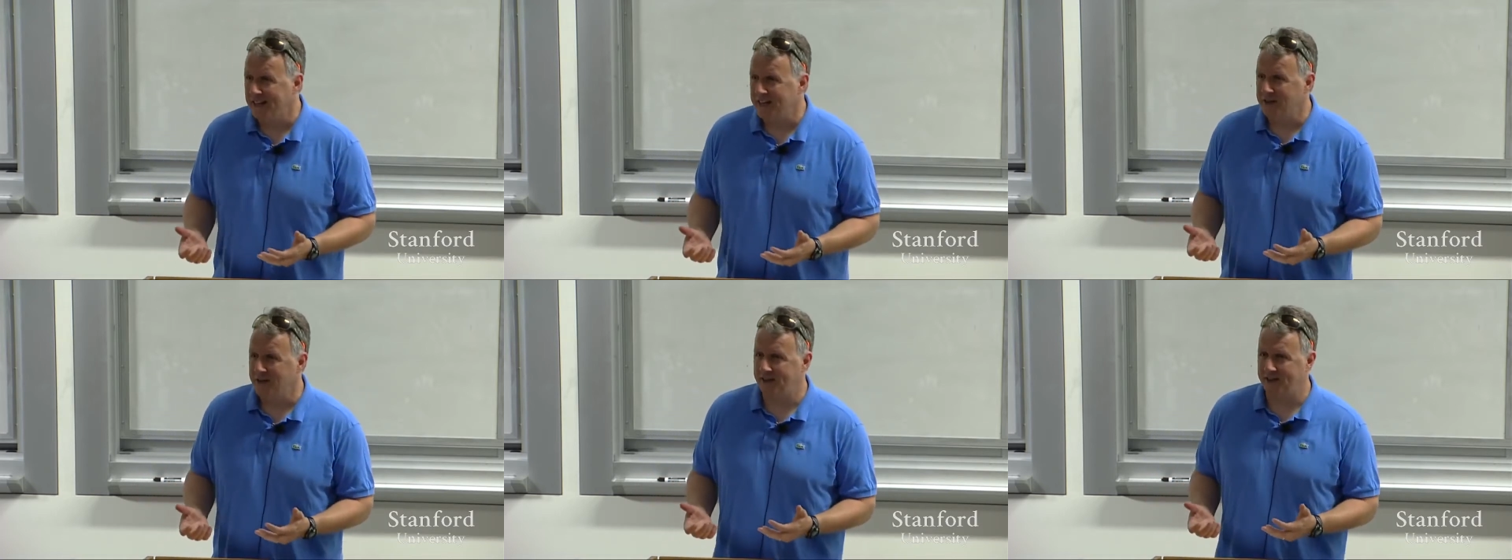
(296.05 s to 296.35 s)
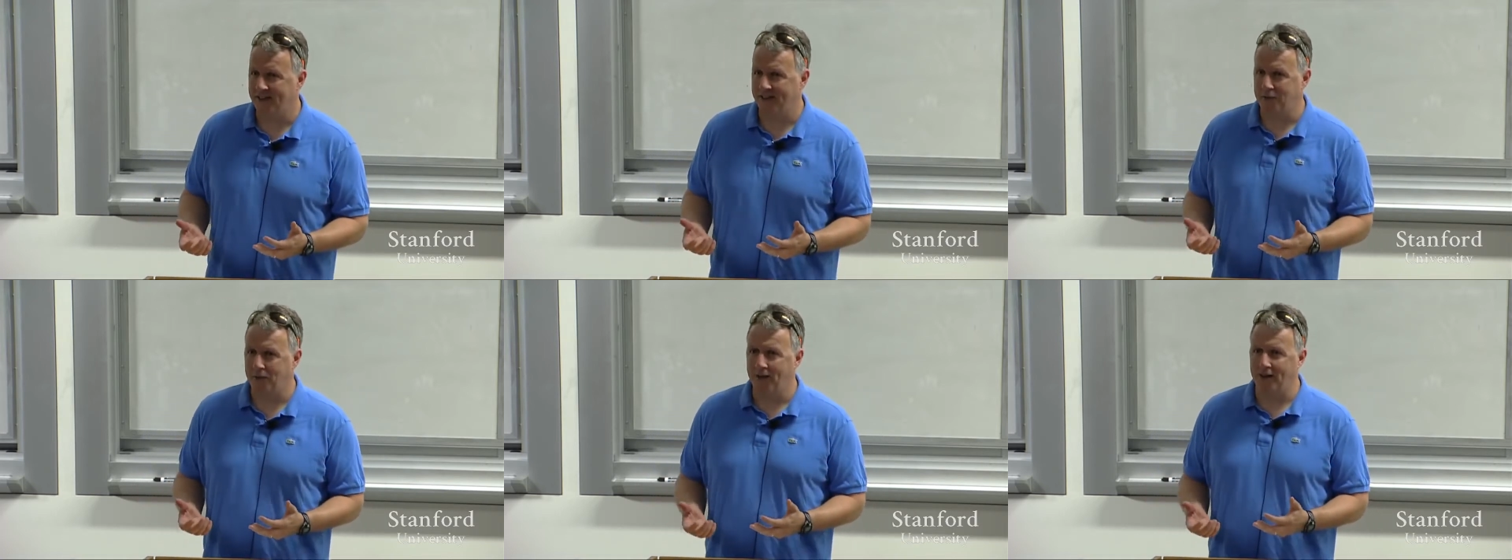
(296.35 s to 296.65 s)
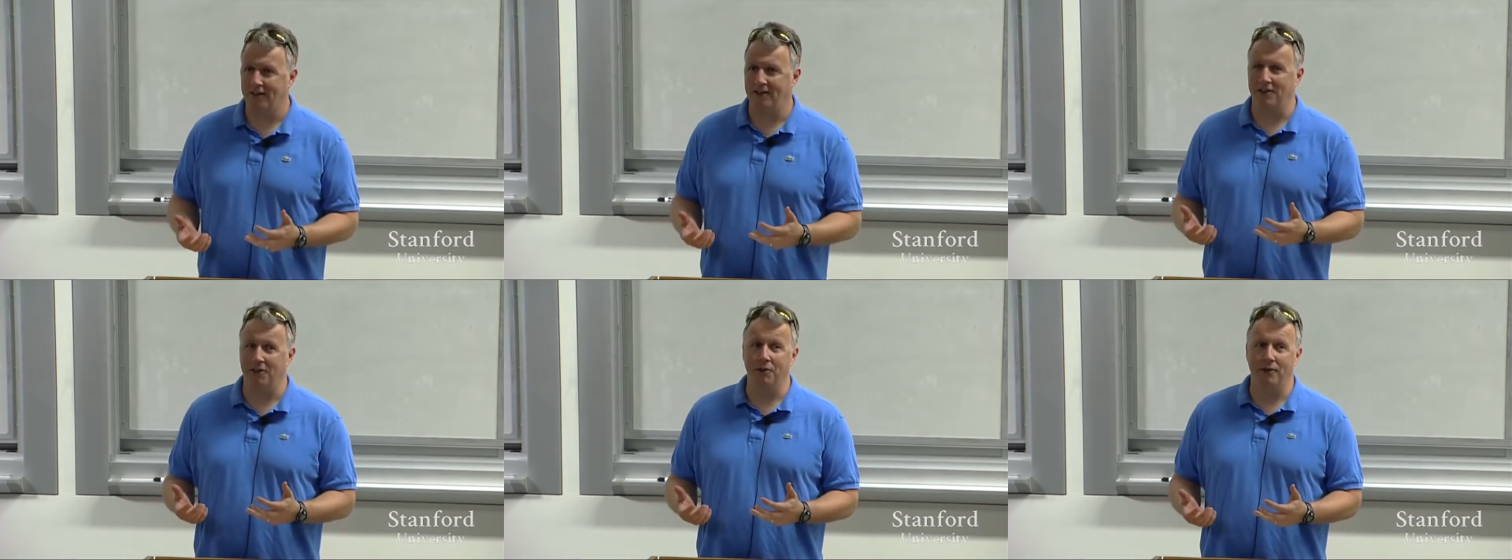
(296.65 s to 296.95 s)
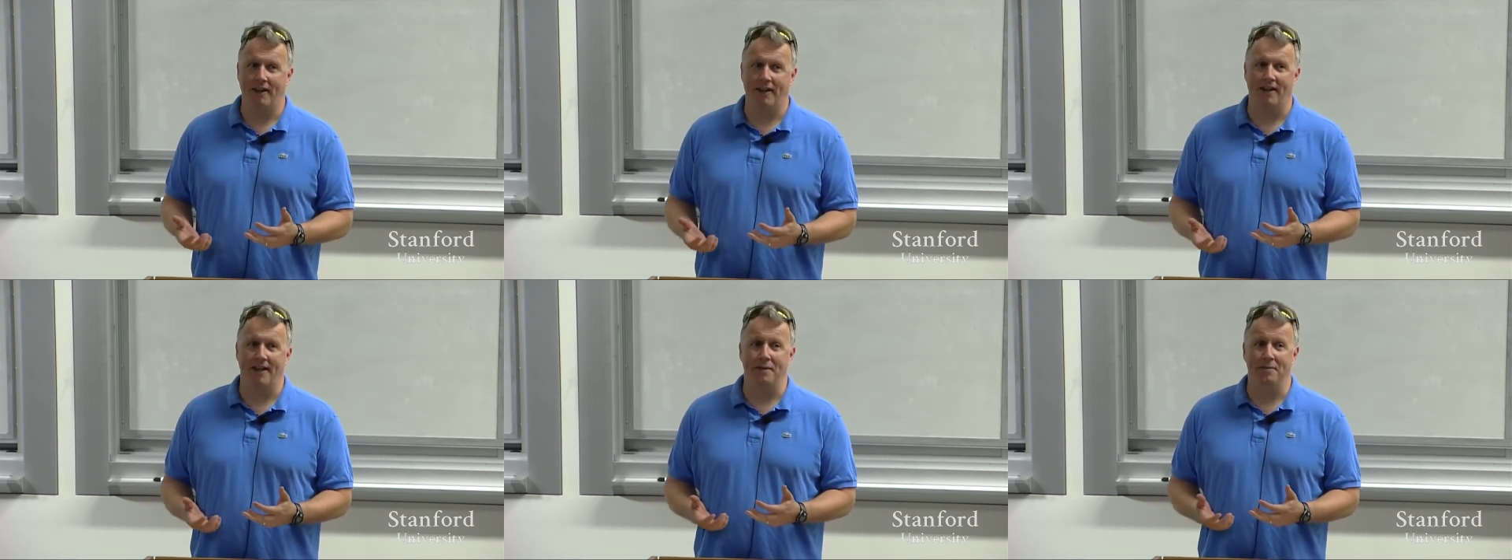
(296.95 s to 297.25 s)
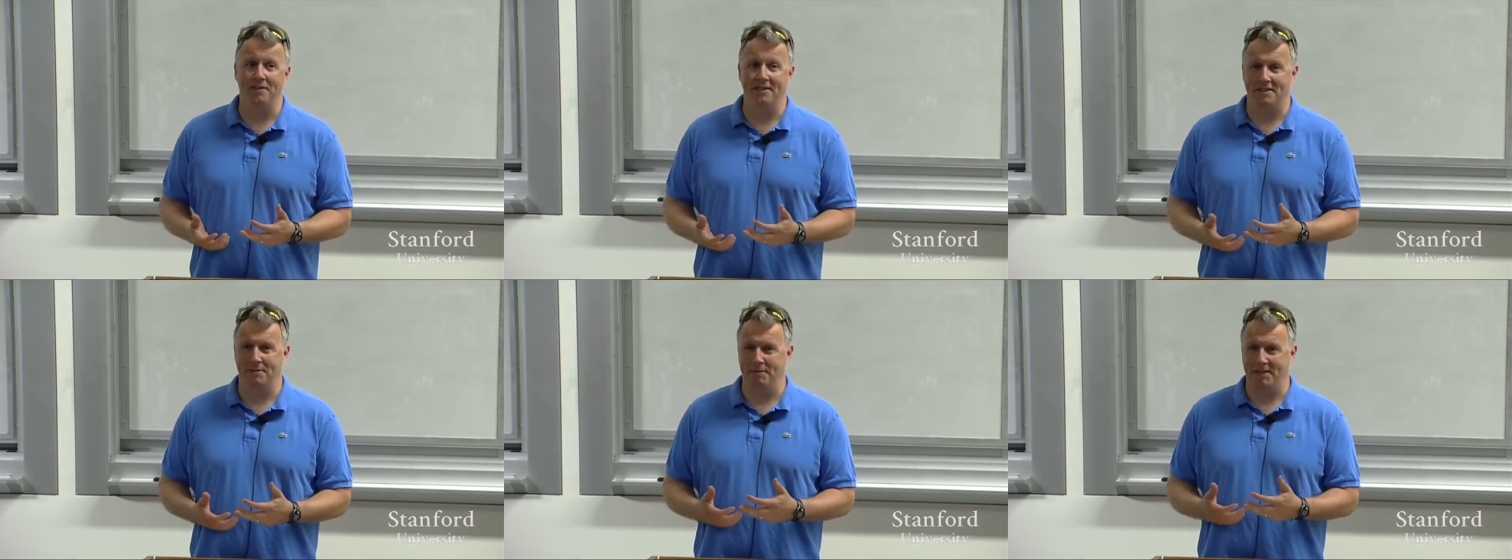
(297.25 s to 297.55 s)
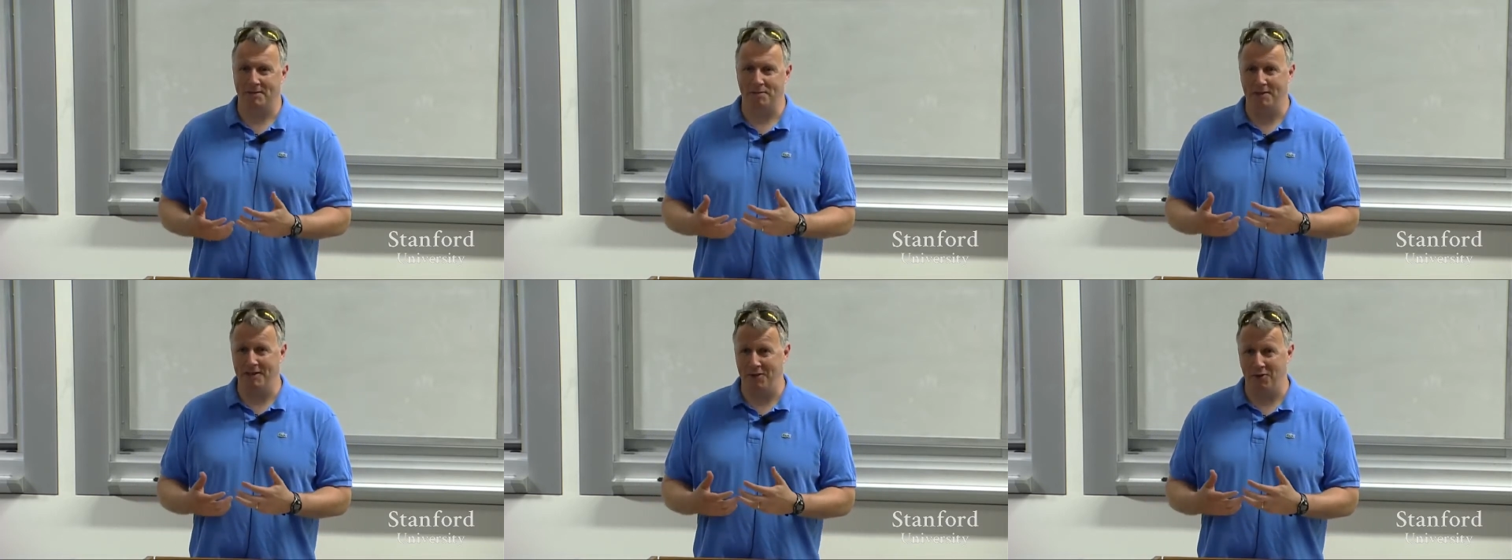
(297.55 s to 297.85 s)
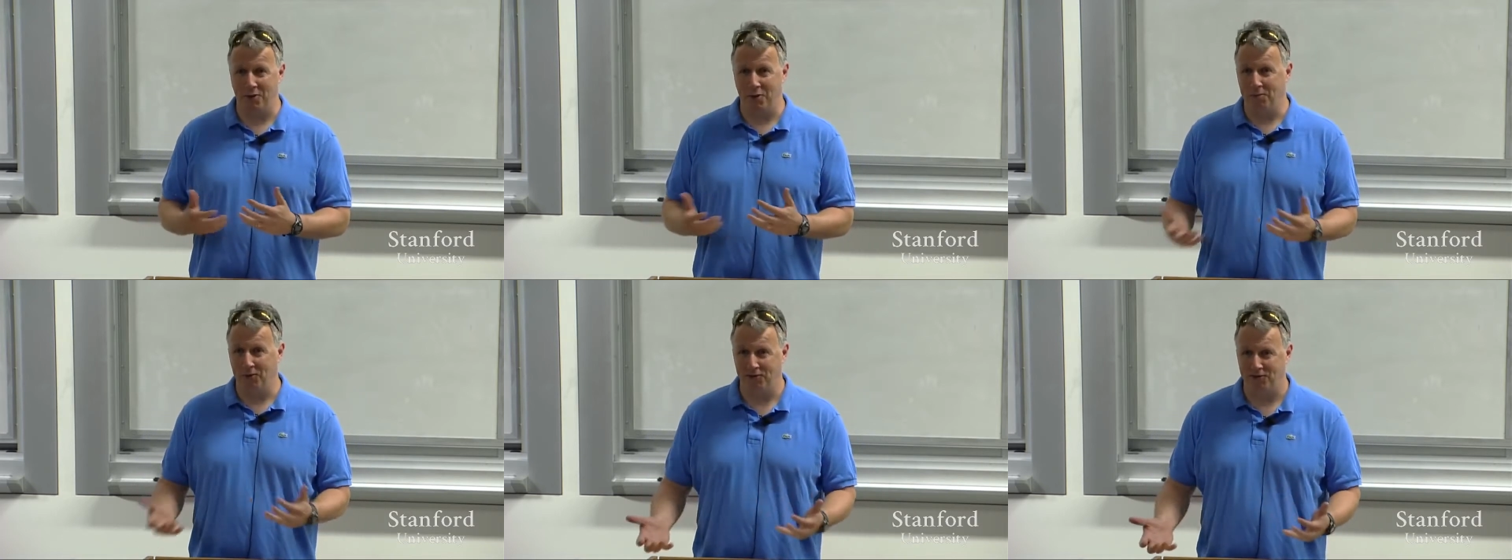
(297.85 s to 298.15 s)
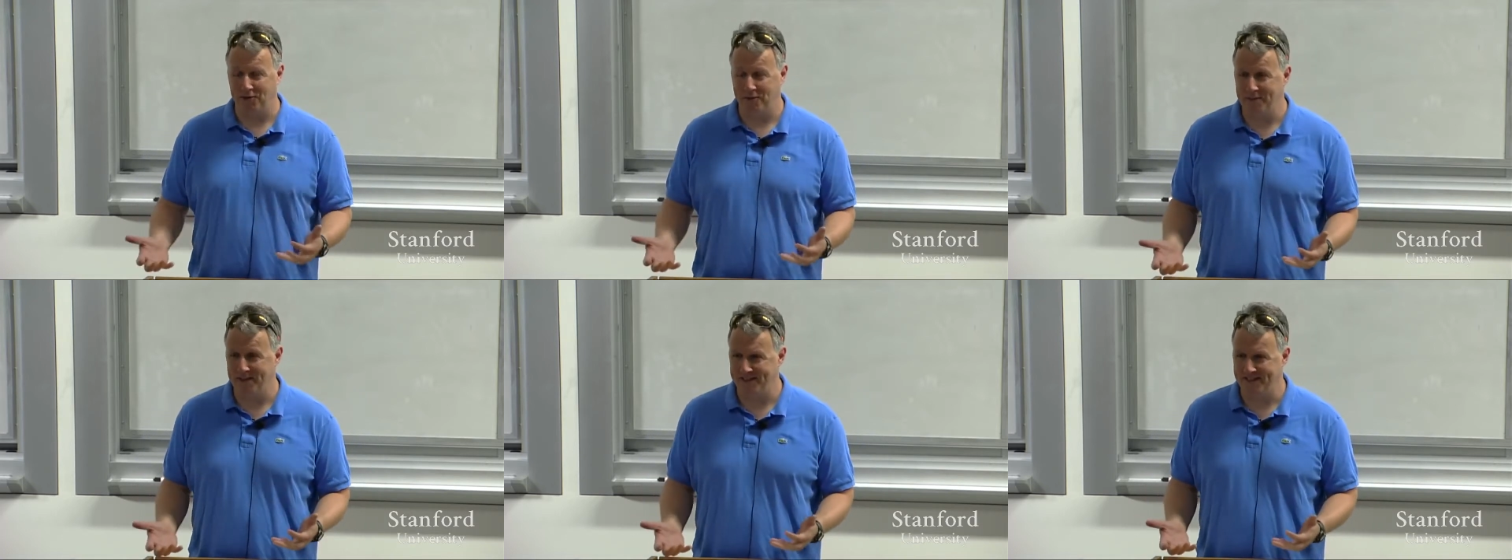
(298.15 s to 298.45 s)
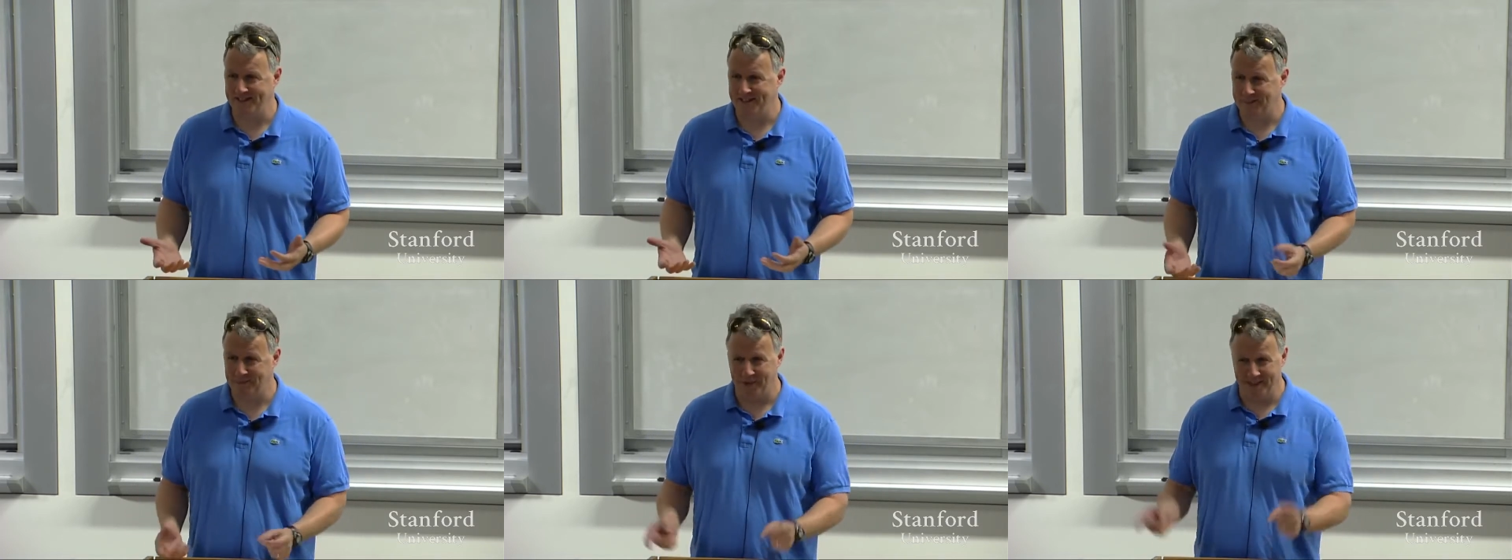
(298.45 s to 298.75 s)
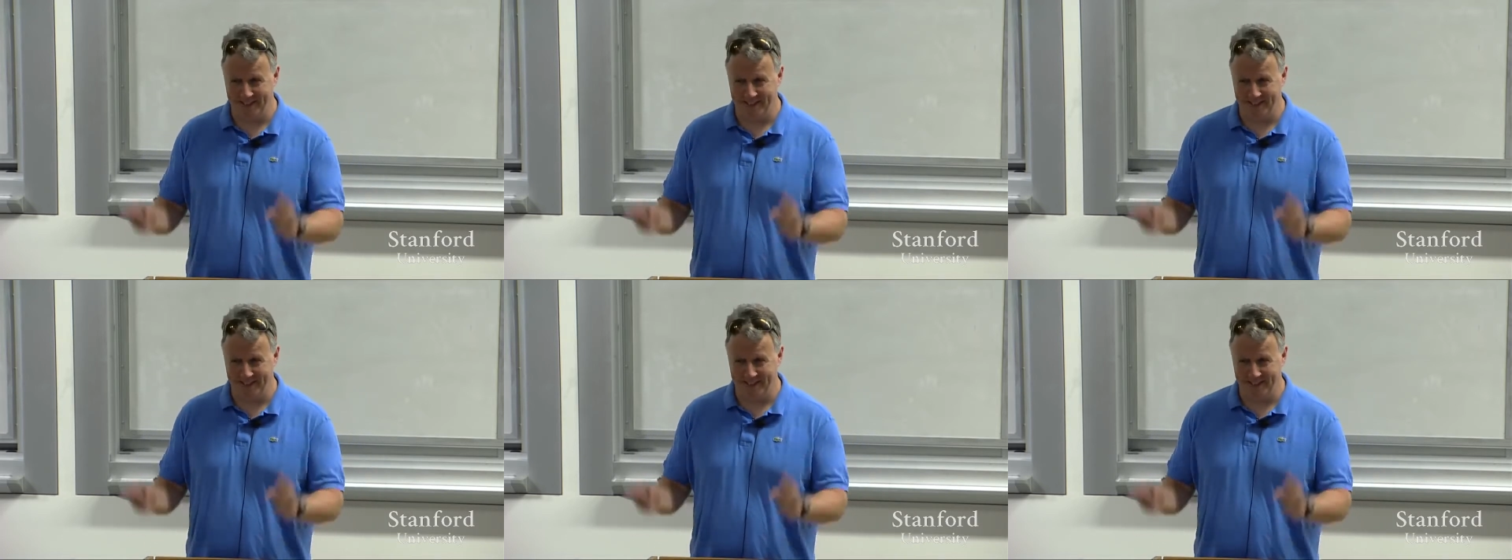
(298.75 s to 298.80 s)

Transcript: you think, well, okay, this must be normal for business.